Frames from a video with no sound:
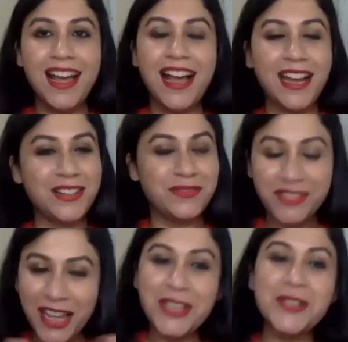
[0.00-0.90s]
And
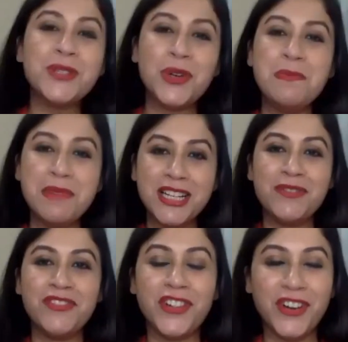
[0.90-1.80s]
thank you so
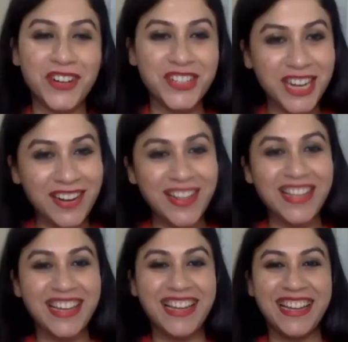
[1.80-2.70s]
much for sharing